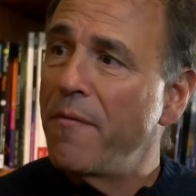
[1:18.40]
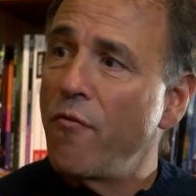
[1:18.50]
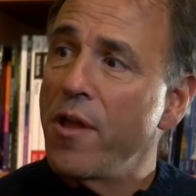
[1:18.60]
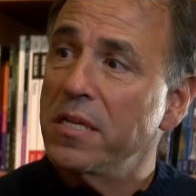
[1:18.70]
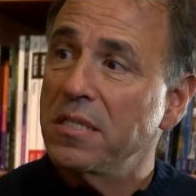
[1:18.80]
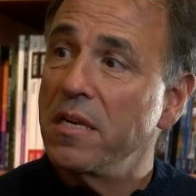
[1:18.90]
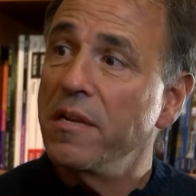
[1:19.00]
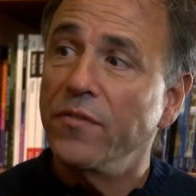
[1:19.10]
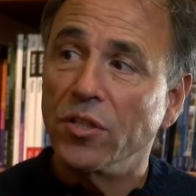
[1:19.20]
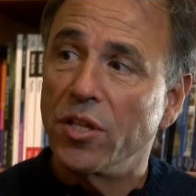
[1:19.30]
before he has
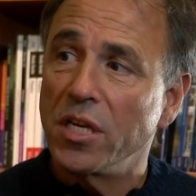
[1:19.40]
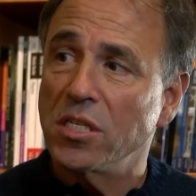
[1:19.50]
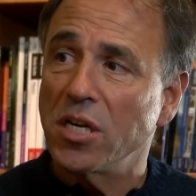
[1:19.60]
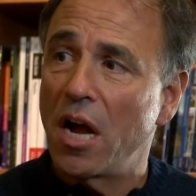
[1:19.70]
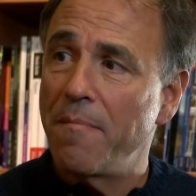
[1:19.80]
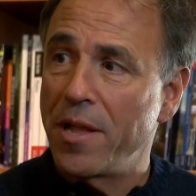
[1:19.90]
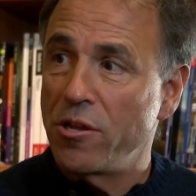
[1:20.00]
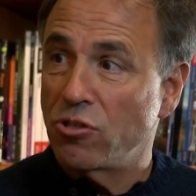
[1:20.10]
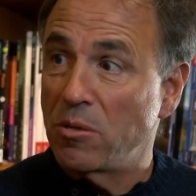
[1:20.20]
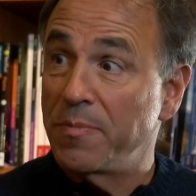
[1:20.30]
delivered the entire
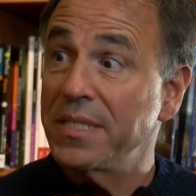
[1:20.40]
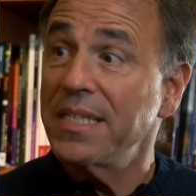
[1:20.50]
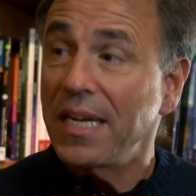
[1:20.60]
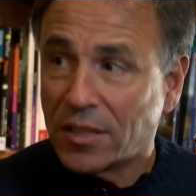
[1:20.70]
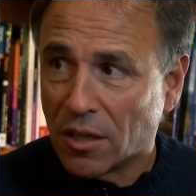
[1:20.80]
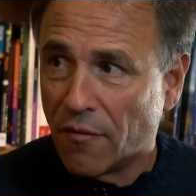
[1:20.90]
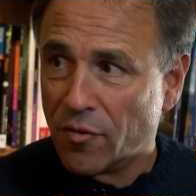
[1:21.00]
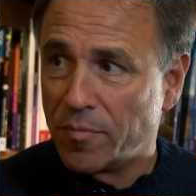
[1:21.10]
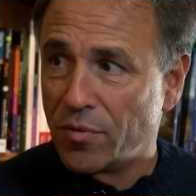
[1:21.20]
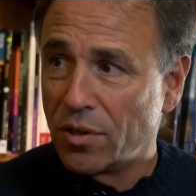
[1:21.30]
manuscript. And the second half of
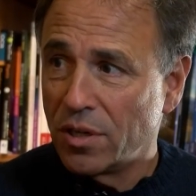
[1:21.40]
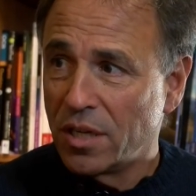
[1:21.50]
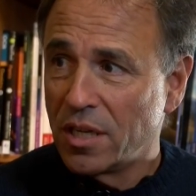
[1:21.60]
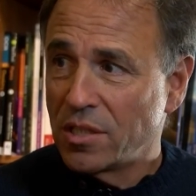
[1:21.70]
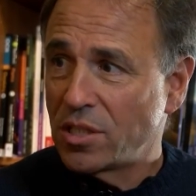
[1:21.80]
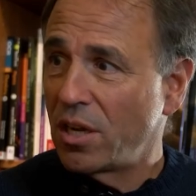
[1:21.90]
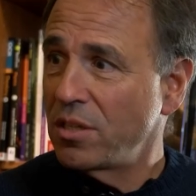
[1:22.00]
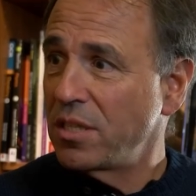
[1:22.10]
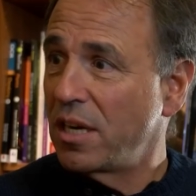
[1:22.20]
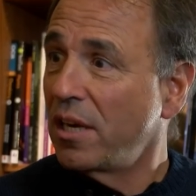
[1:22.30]
the book
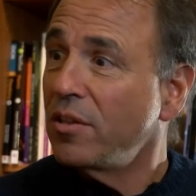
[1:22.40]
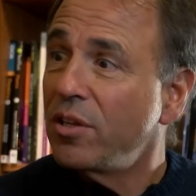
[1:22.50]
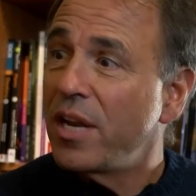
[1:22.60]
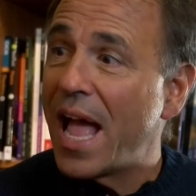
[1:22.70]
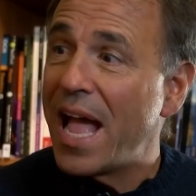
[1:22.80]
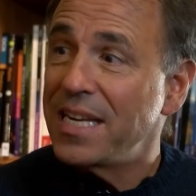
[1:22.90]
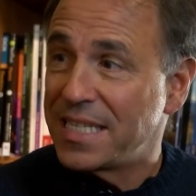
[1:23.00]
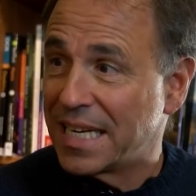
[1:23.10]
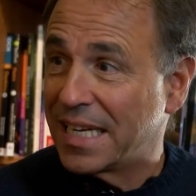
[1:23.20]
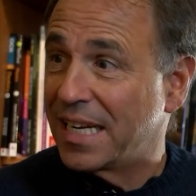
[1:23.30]
starts in a London
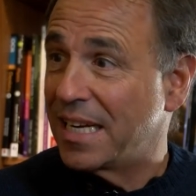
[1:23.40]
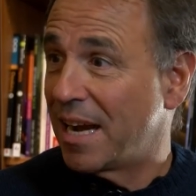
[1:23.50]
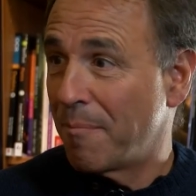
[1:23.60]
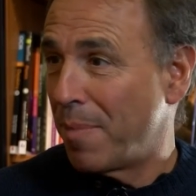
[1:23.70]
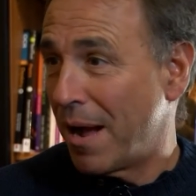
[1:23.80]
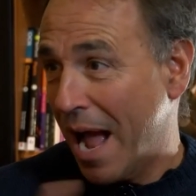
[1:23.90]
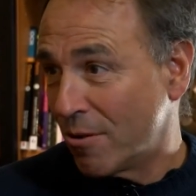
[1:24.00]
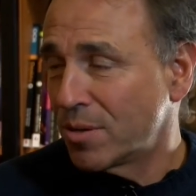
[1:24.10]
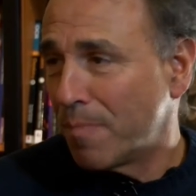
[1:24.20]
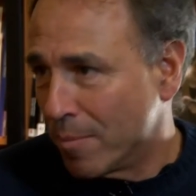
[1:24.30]
editing
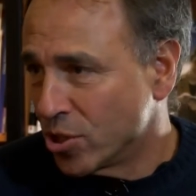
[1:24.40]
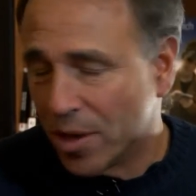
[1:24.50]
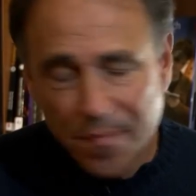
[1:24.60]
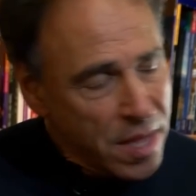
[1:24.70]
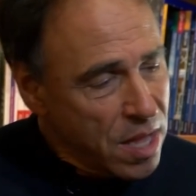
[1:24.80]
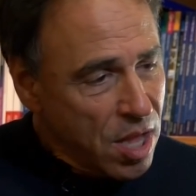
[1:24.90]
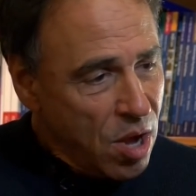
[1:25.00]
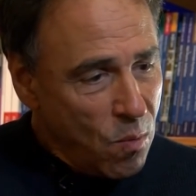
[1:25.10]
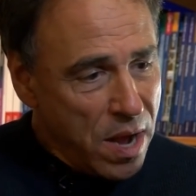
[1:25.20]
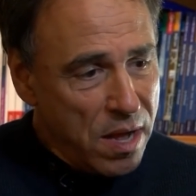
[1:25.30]
house, a publisher,
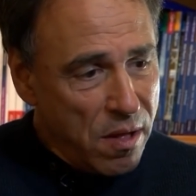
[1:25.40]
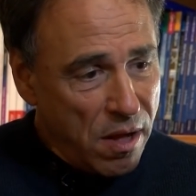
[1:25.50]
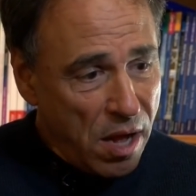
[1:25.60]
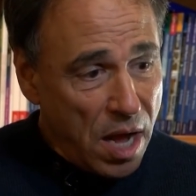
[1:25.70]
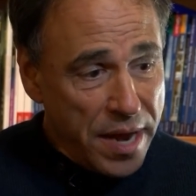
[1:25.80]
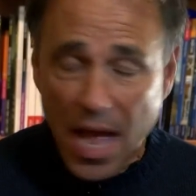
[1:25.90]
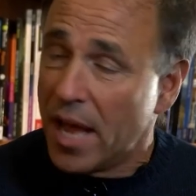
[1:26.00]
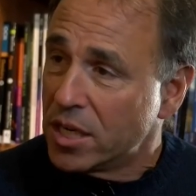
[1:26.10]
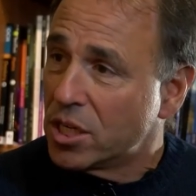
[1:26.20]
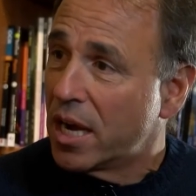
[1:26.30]
where an
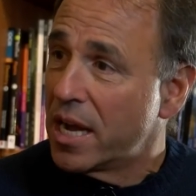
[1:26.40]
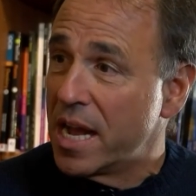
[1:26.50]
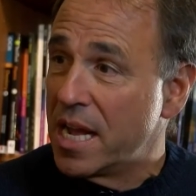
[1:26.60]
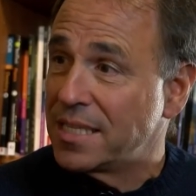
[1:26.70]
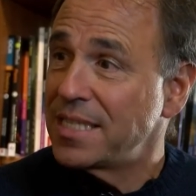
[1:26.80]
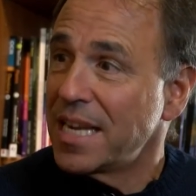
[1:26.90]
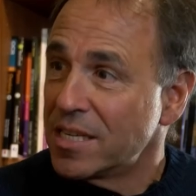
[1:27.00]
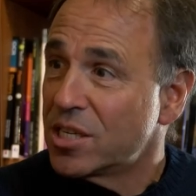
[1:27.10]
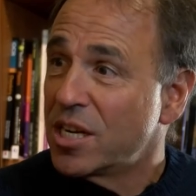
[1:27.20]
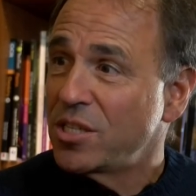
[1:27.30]
editor is
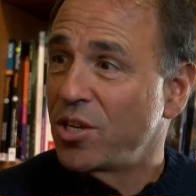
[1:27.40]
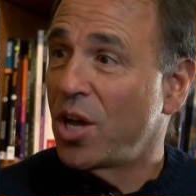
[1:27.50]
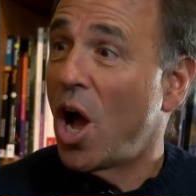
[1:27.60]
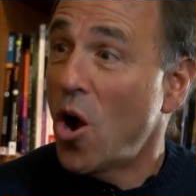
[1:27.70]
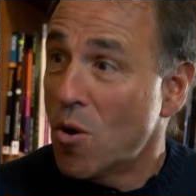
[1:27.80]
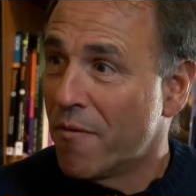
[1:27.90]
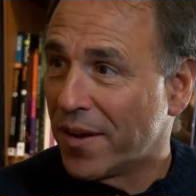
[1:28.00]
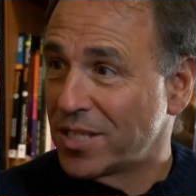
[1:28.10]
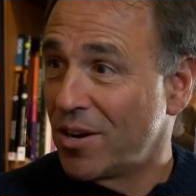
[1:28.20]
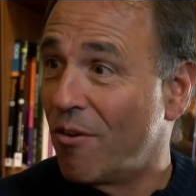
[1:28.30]
sent to the home of,
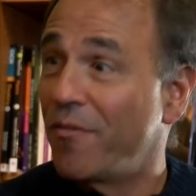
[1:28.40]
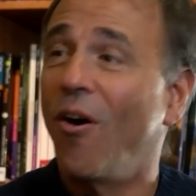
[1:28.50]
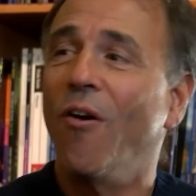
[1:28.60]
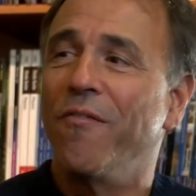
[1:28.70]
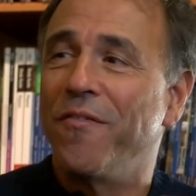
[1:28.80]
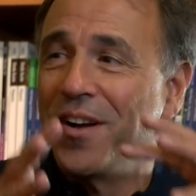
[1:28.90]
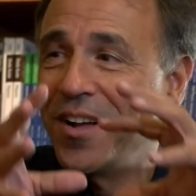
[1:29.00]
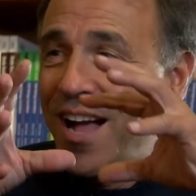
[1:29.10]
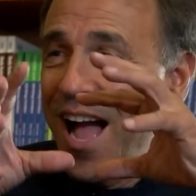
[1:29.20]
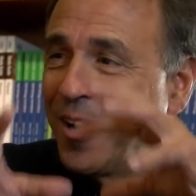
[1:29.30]
of, of
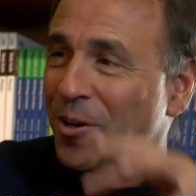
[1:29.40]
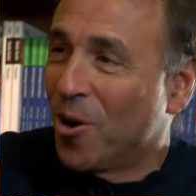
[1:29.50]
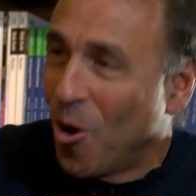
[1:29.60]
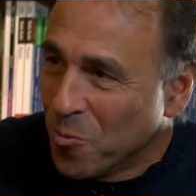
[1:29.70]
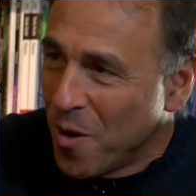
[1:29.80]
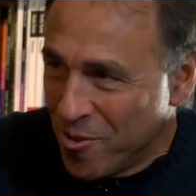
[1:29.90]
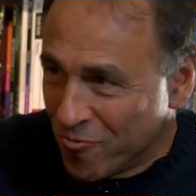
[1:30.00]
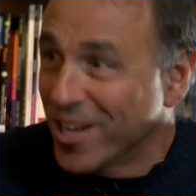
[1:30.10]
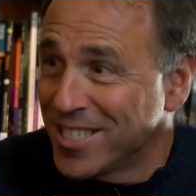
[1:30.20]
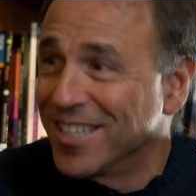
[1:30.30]
Alan Conway, the
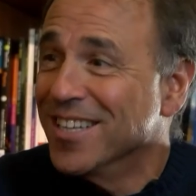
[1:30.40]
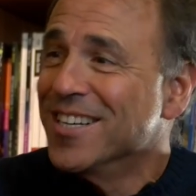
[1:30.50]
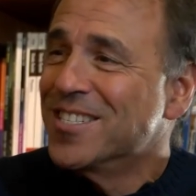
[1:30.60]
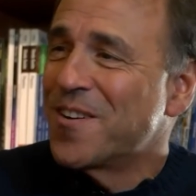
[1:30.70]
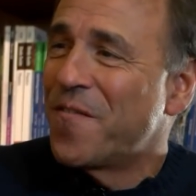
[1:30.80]
writer, to